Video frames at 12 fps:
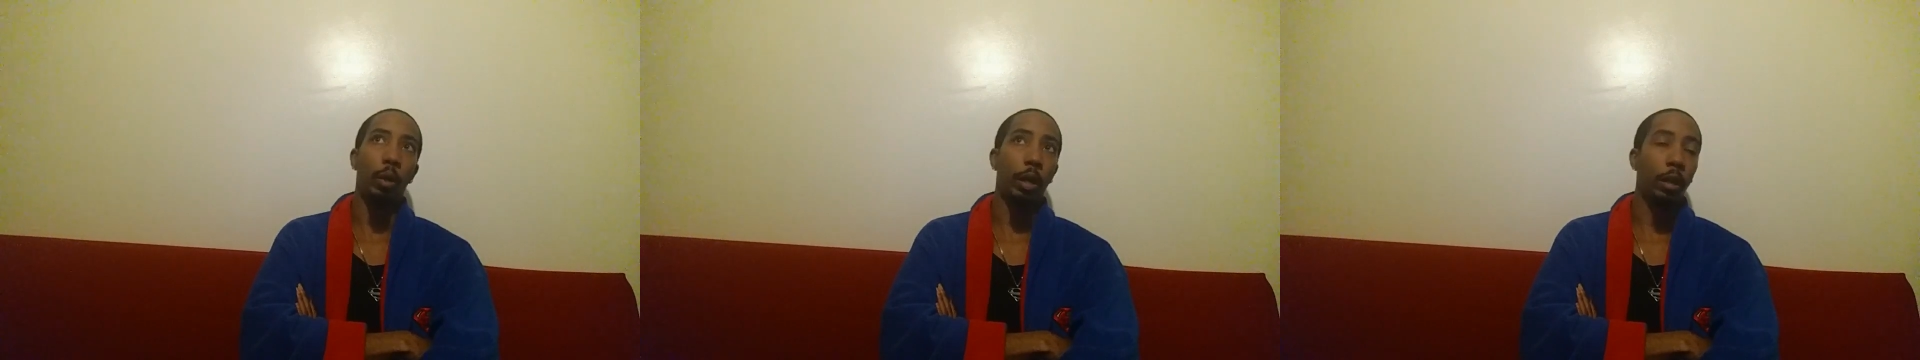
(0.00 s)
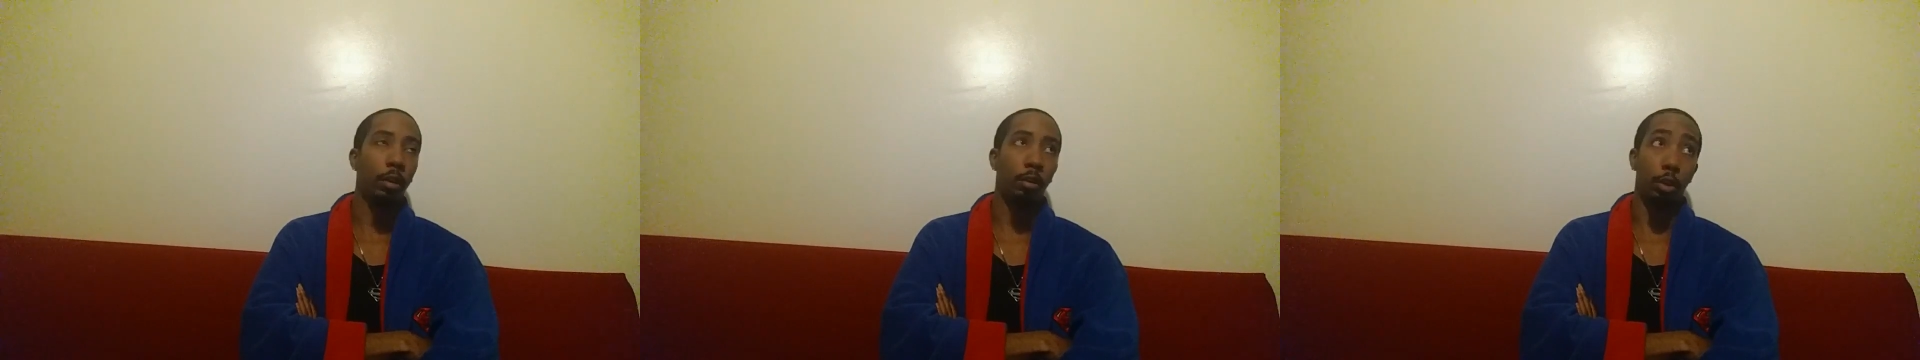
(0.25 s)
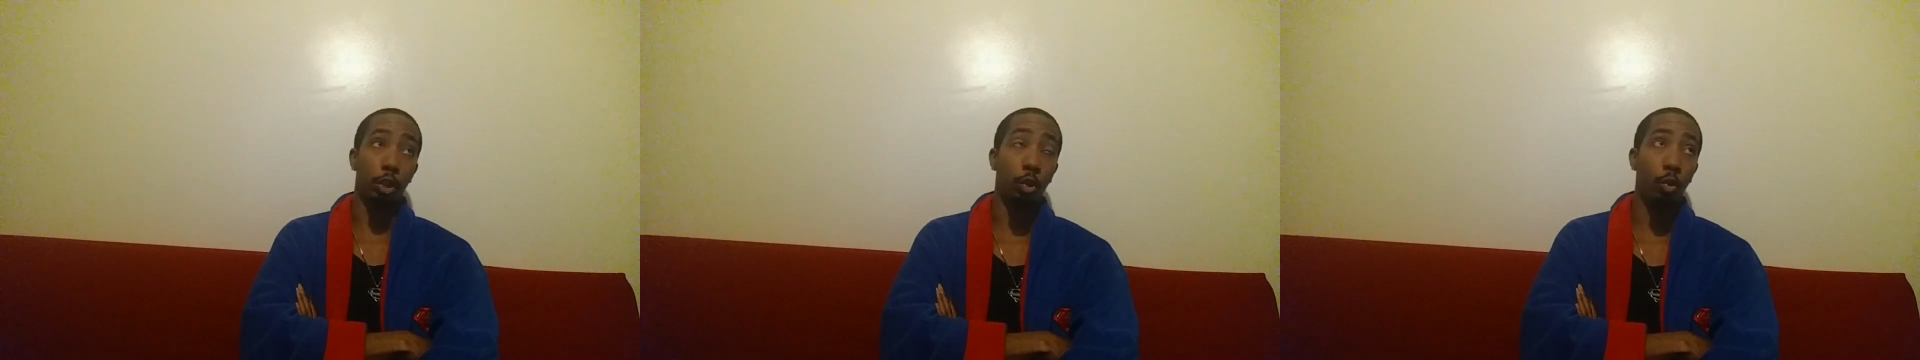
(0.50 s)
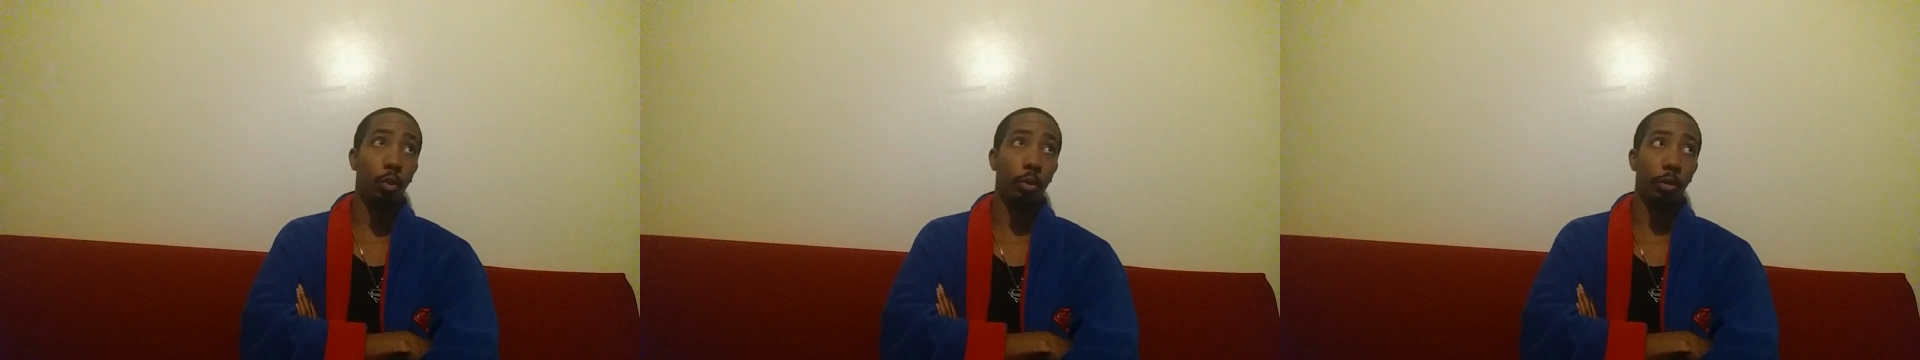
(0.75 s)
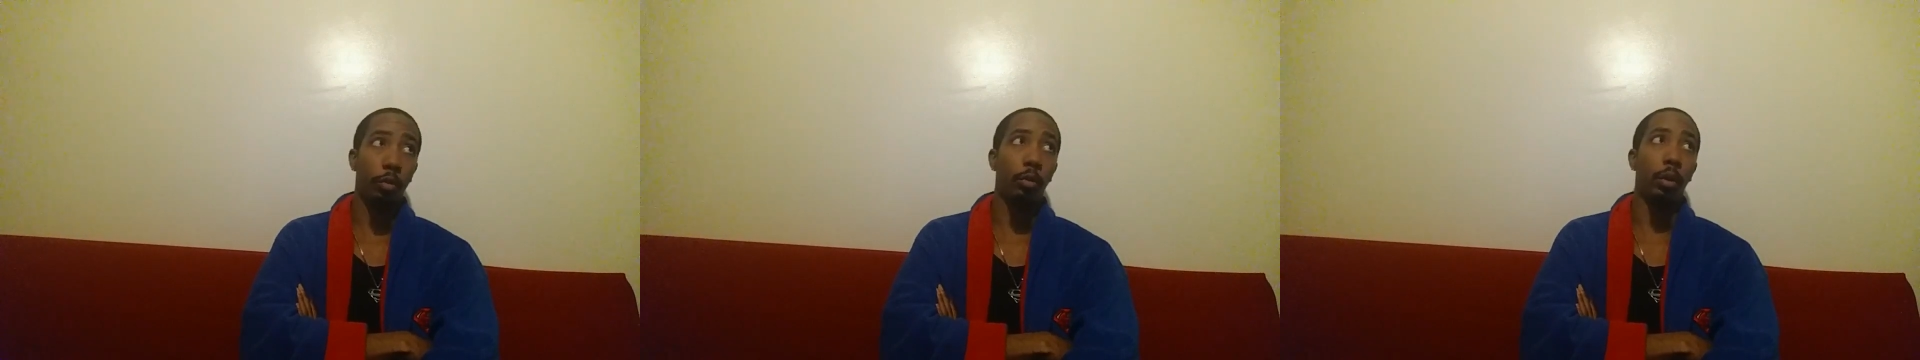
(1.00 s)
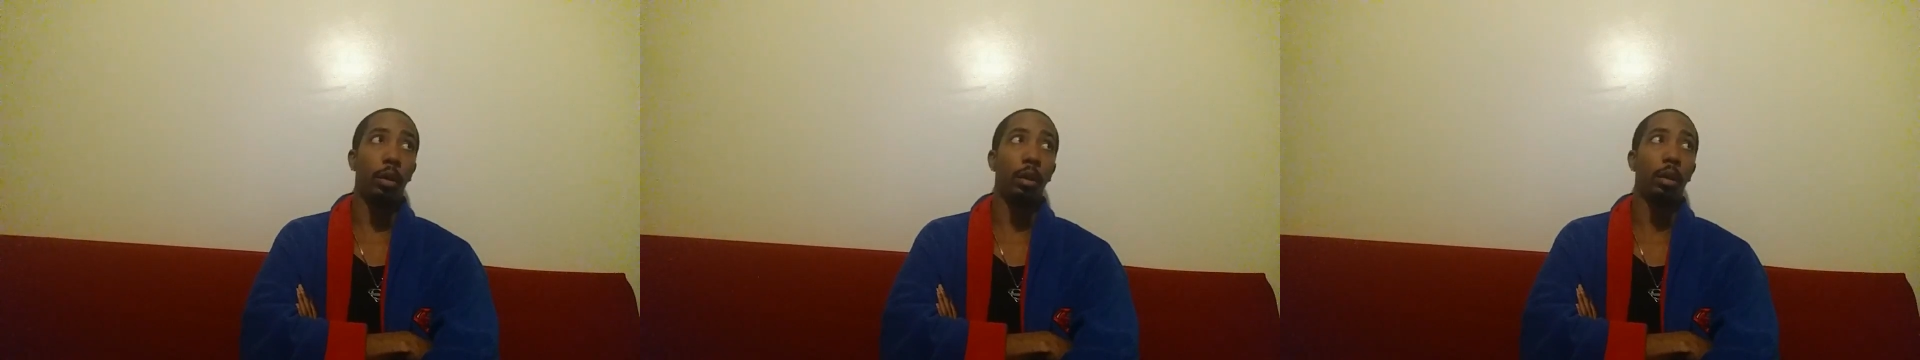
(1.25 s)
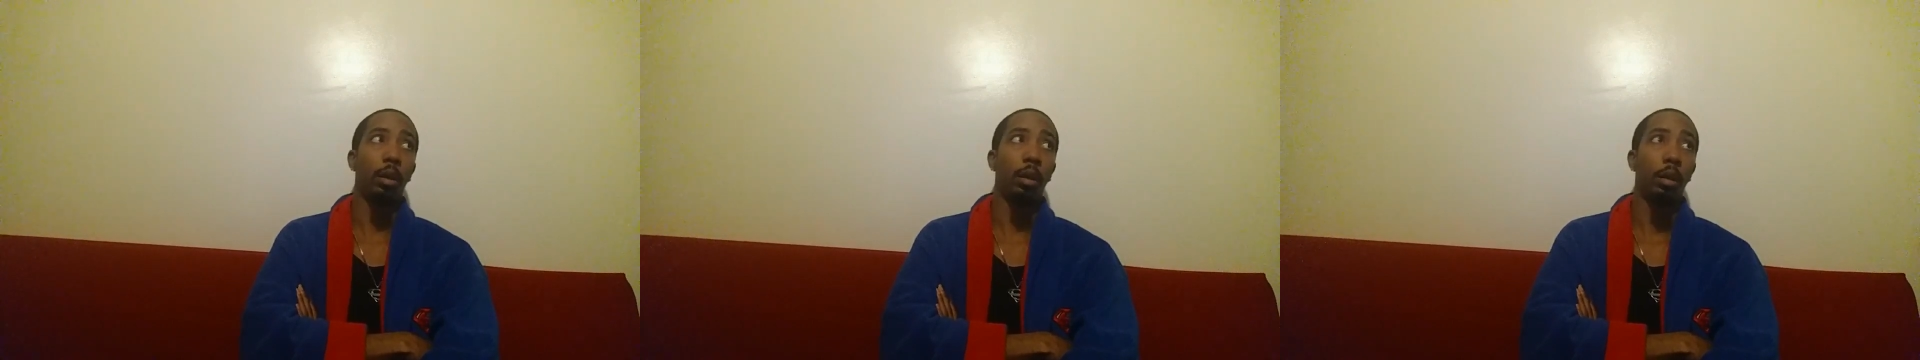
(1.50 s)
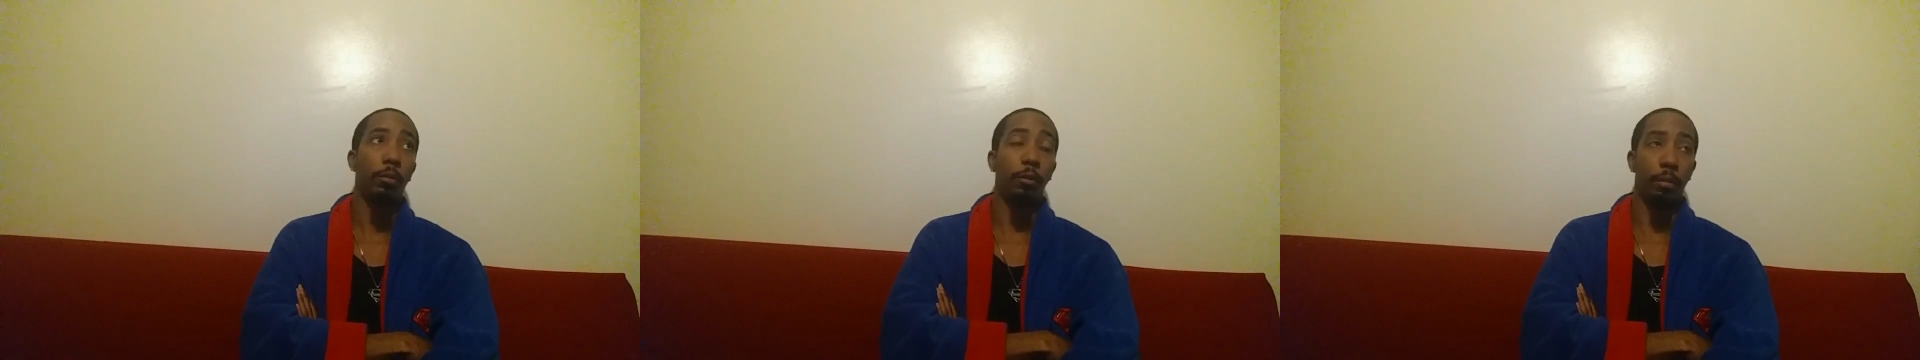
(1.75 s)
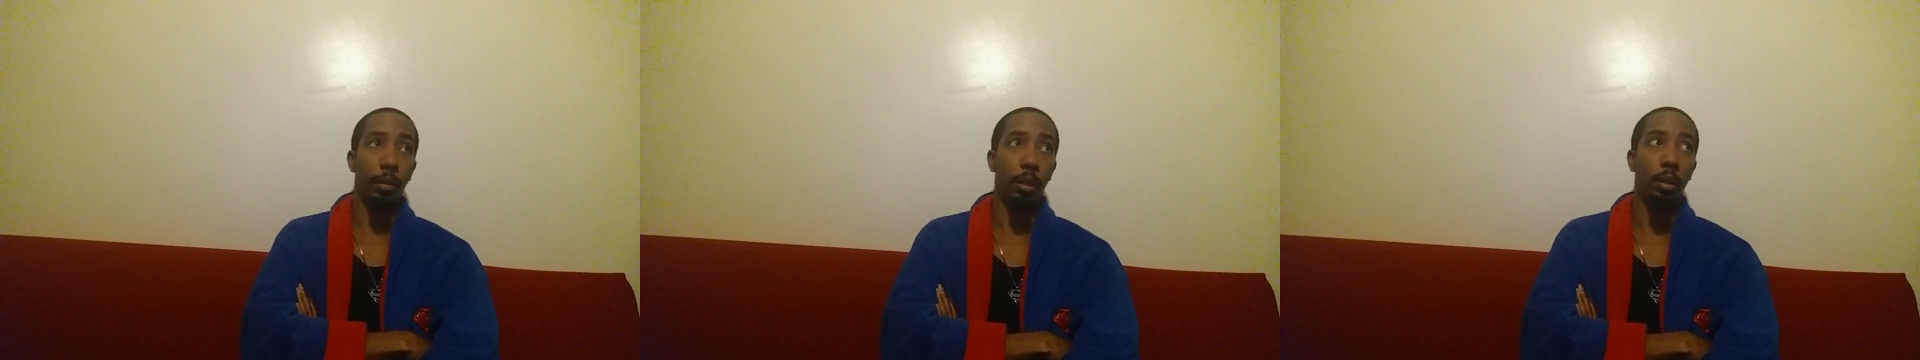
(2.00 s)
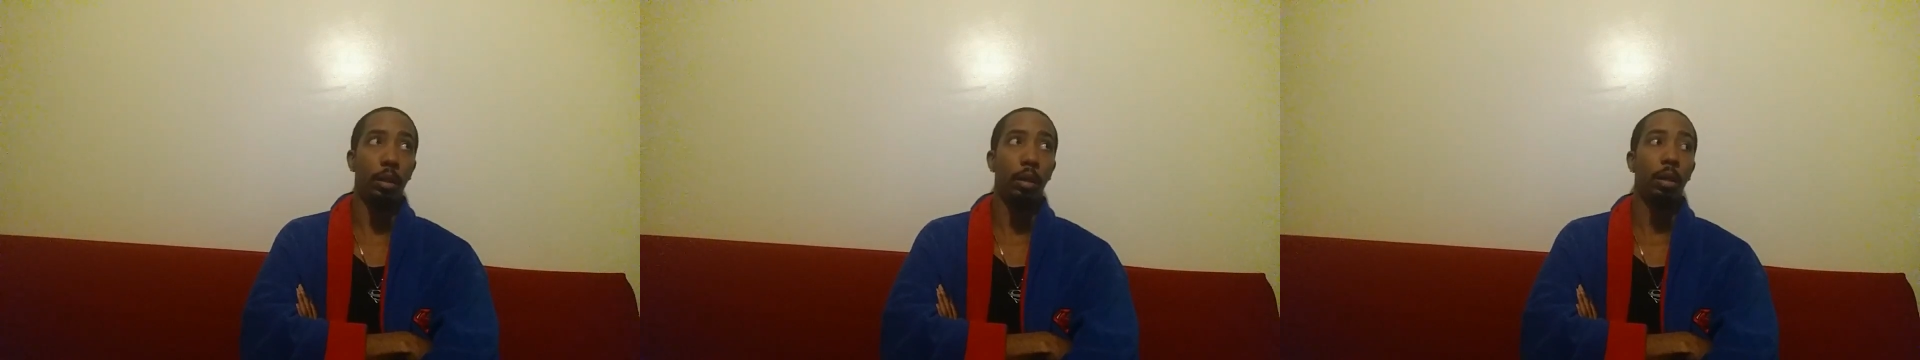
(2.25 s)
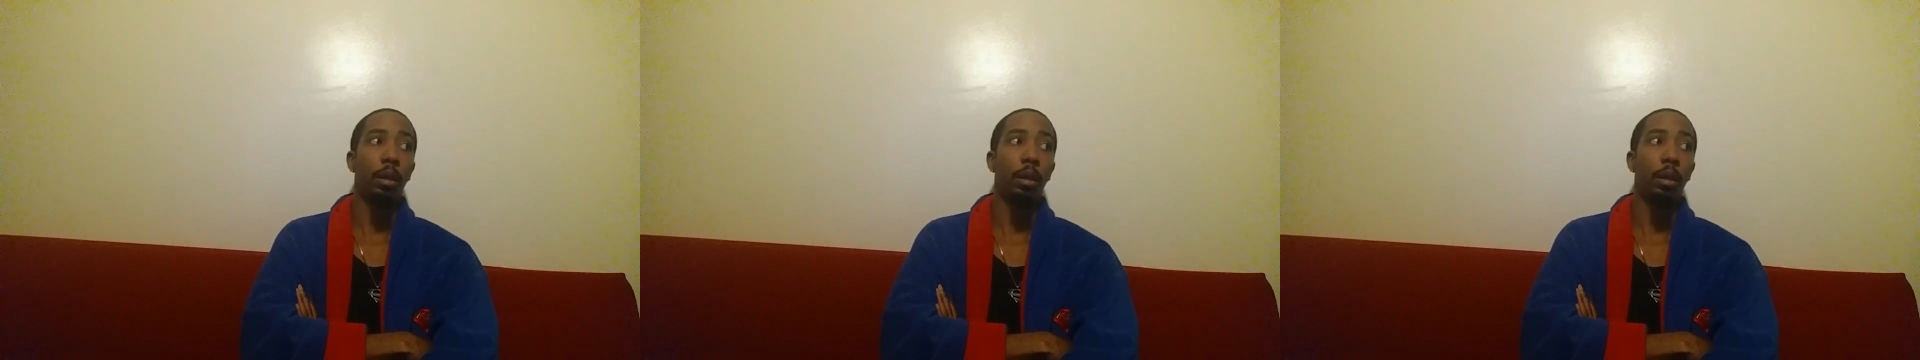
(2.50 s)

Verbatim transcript: either two or three for me.